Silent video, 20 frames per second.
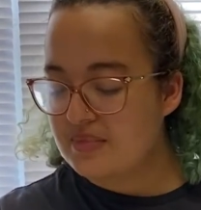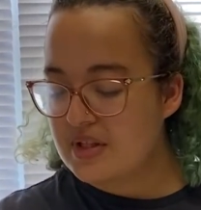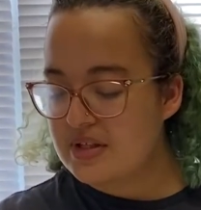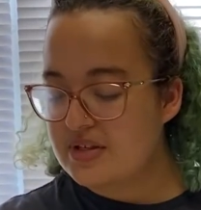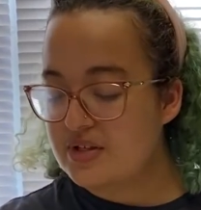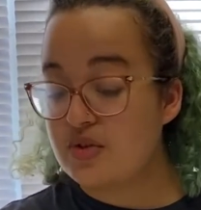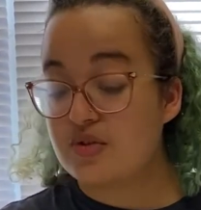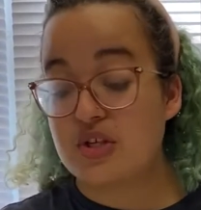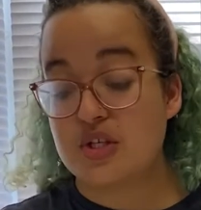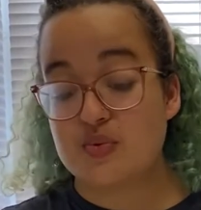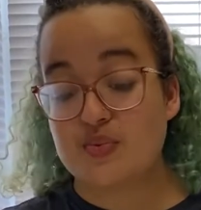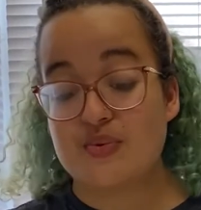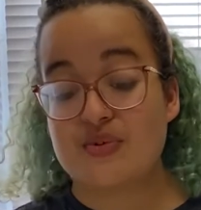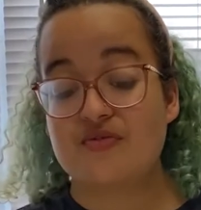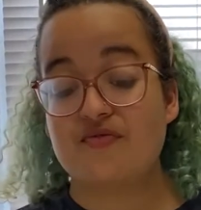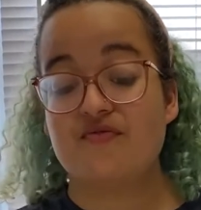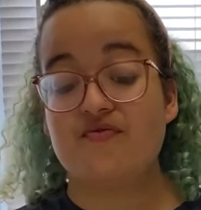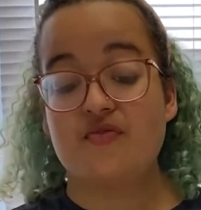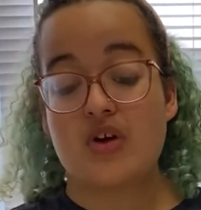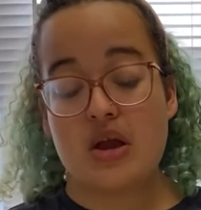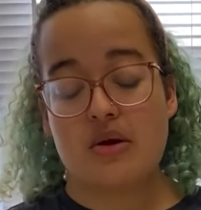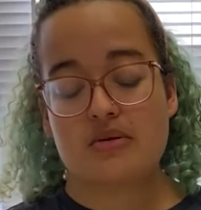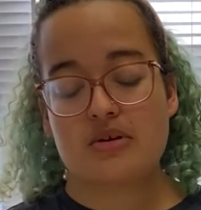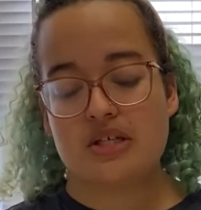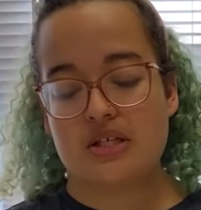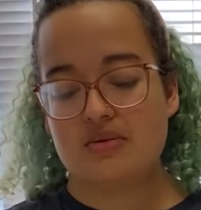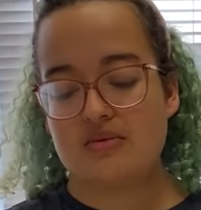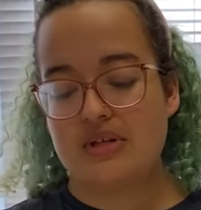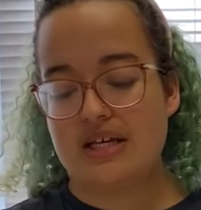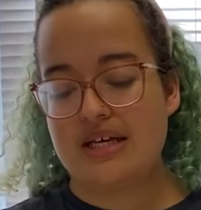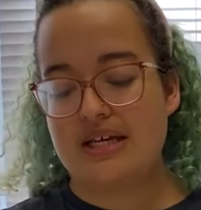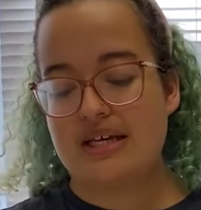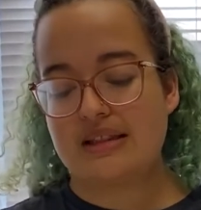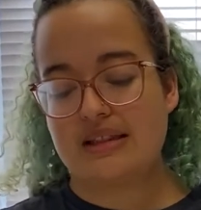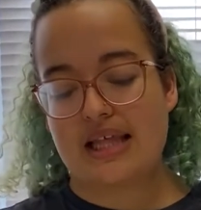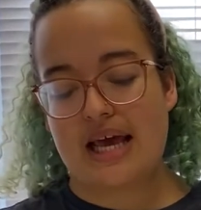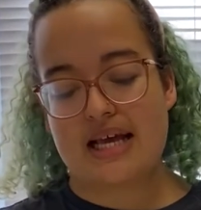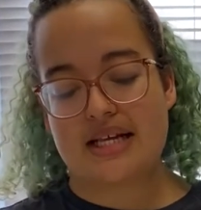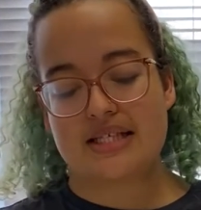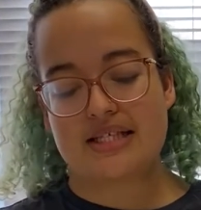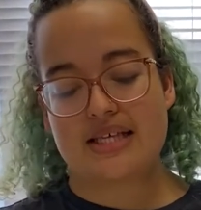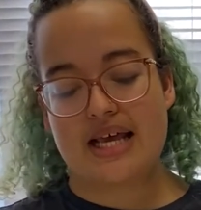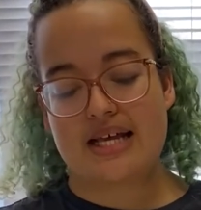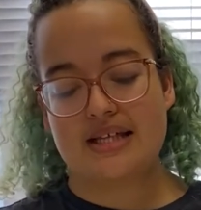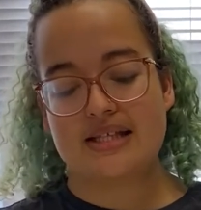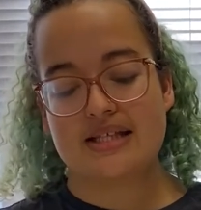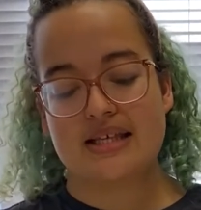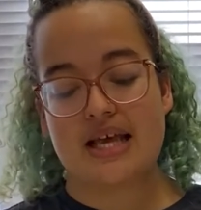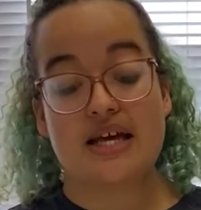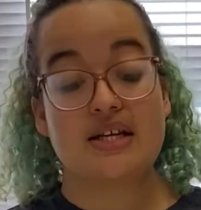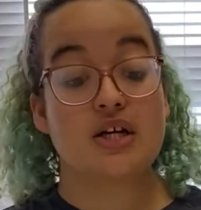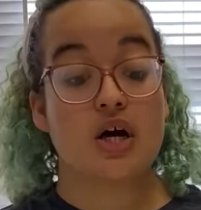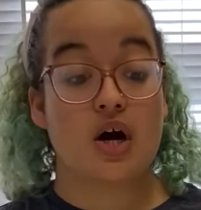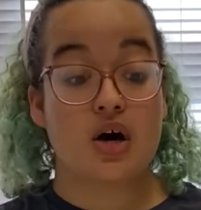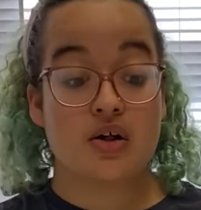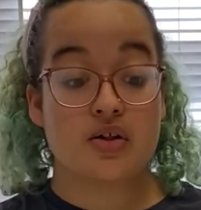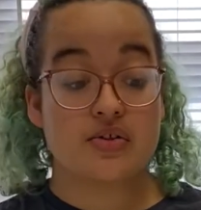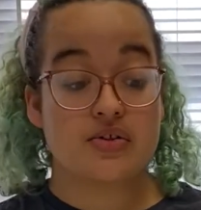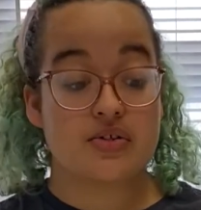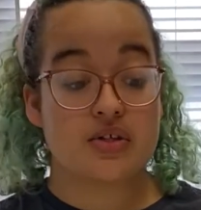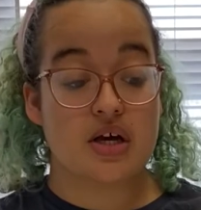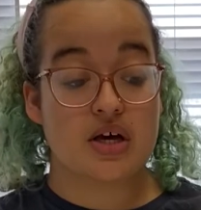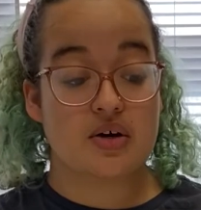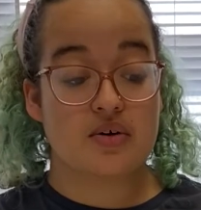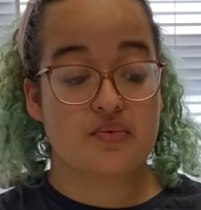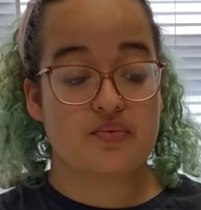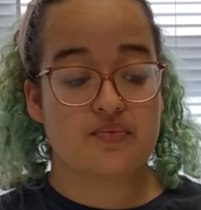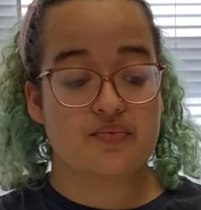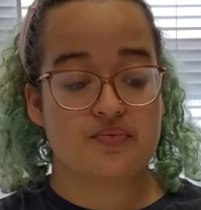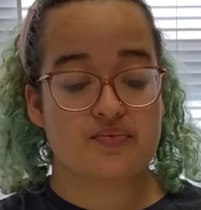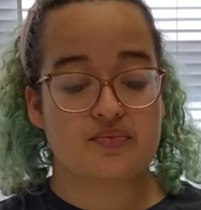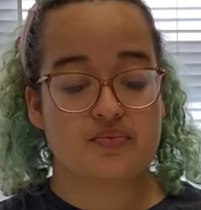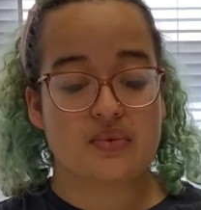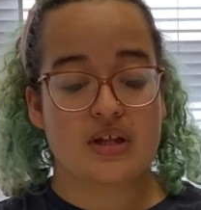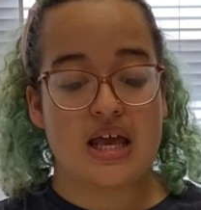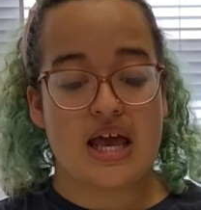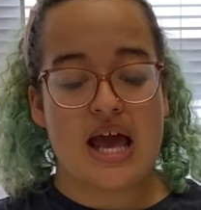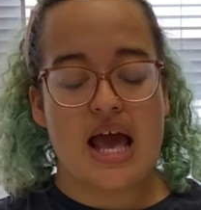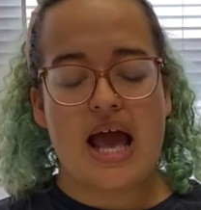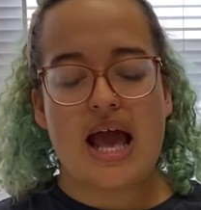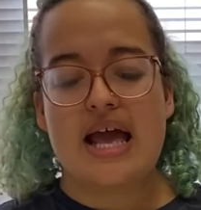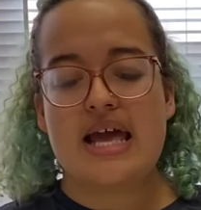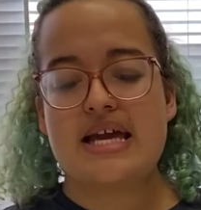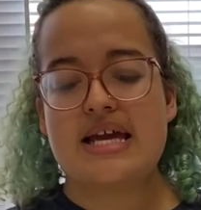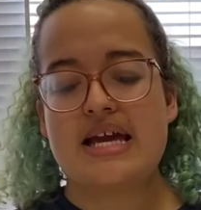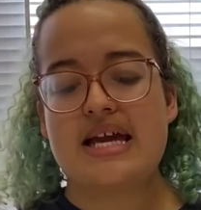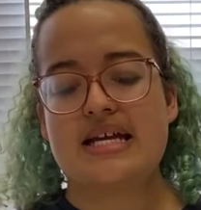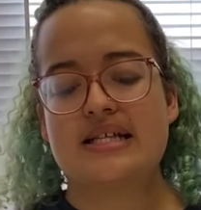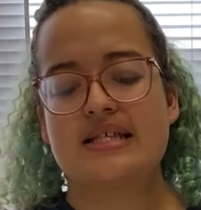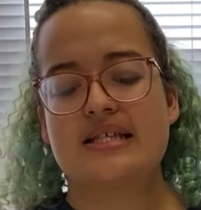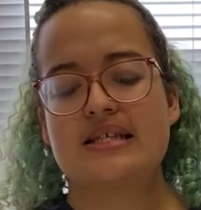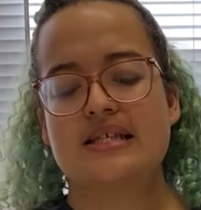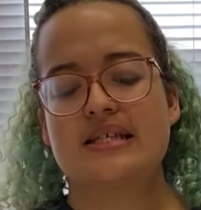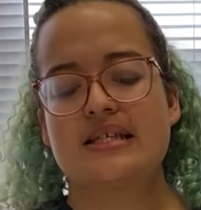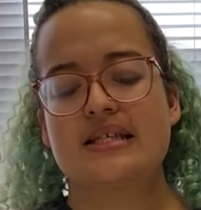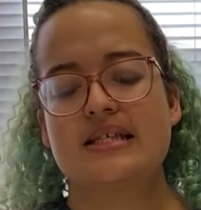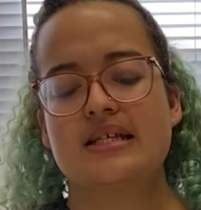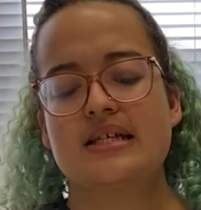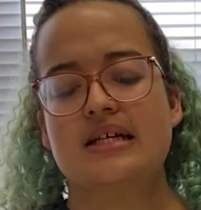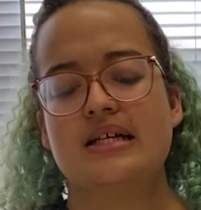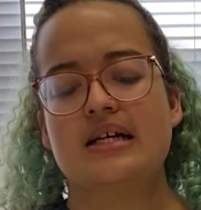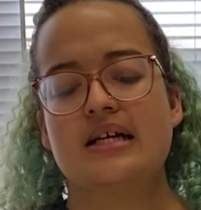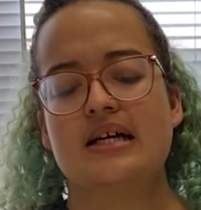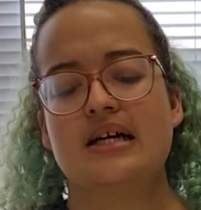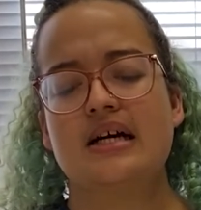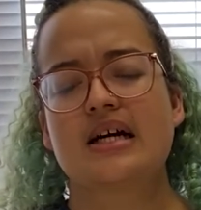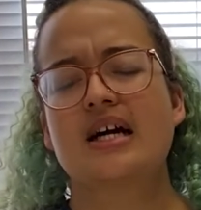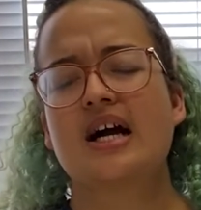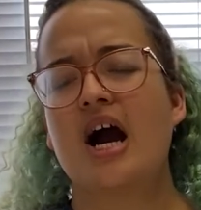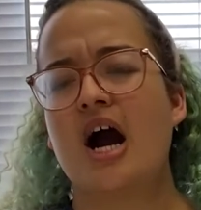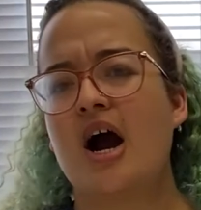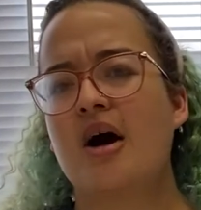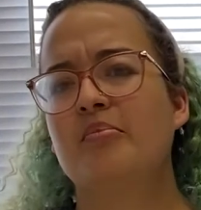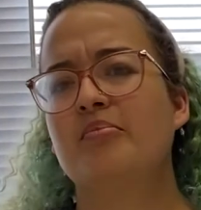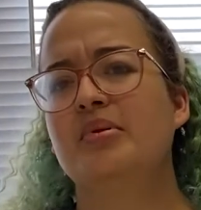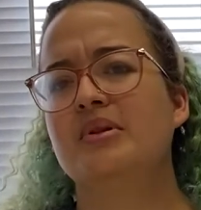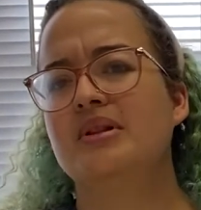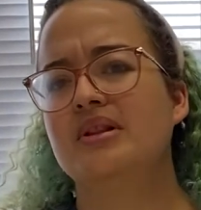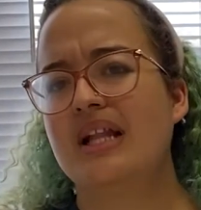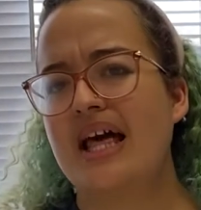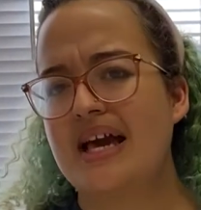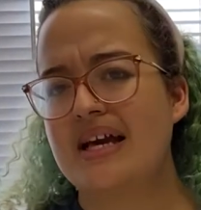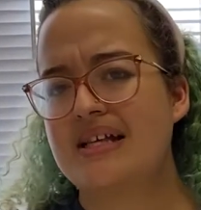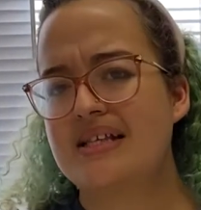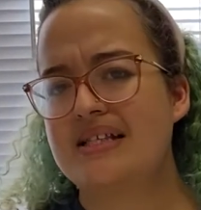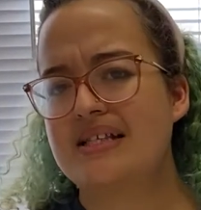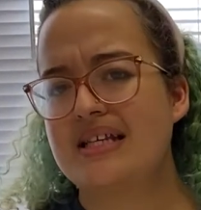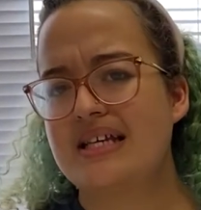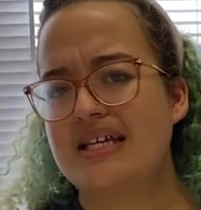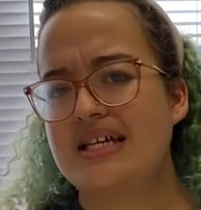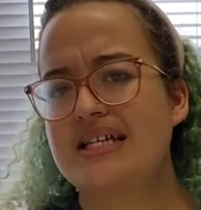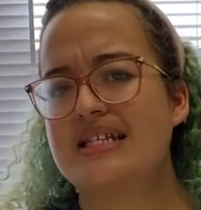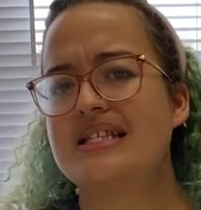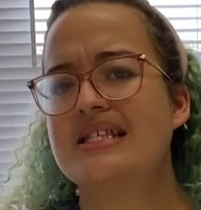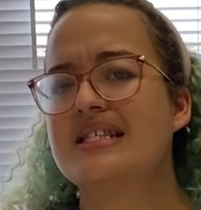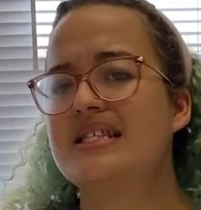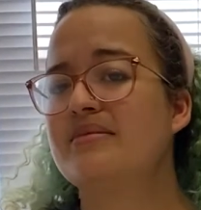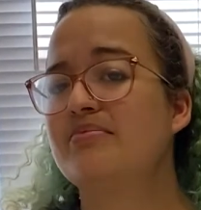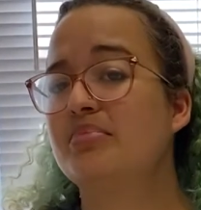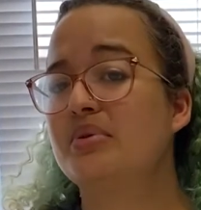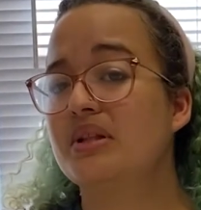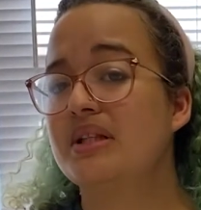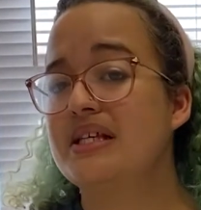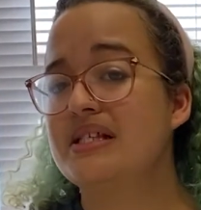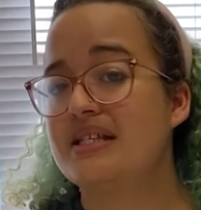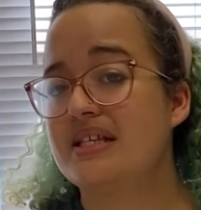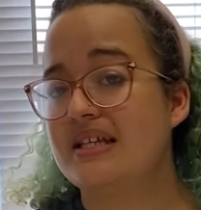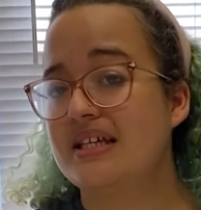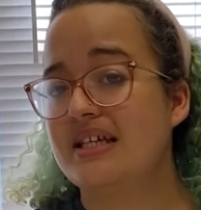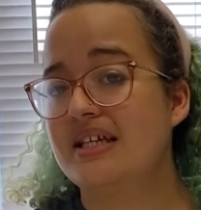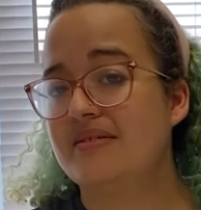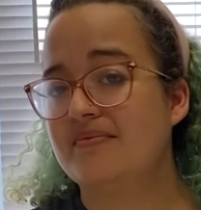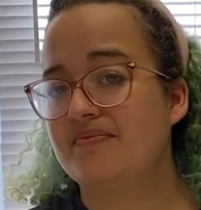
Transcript: So this was very unique in that sense. And also, it's complex in its simplicity.